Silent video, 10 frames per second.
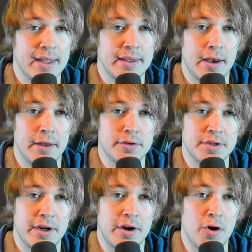like the others
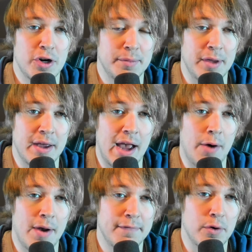in an argument,
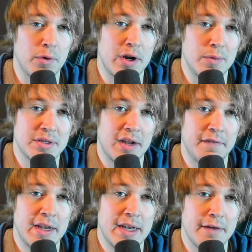however when it was
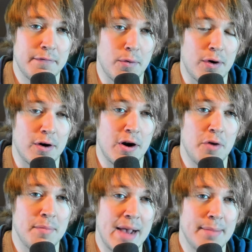convenient for her,
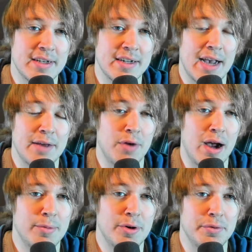Omaima tied
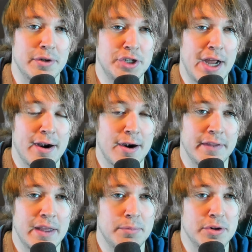Robert to a chair
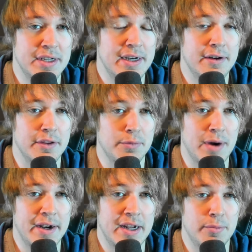and then proceeded to
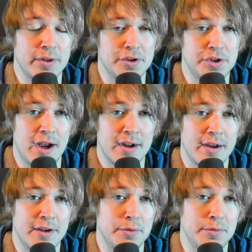threaten him with a
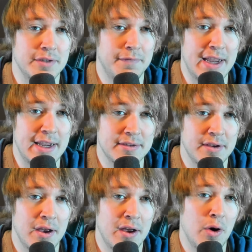shotgun to his face.
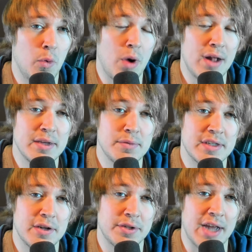While he was
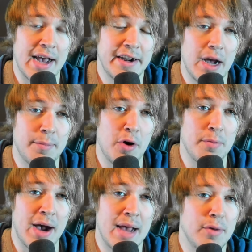still tied up,
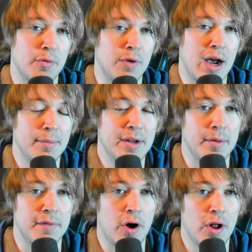Omaima robbed him
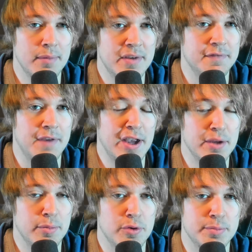of all of his
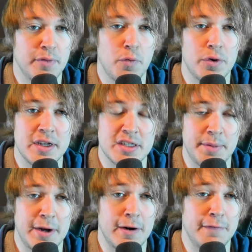valuables before
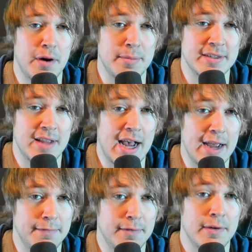disappearing from his life.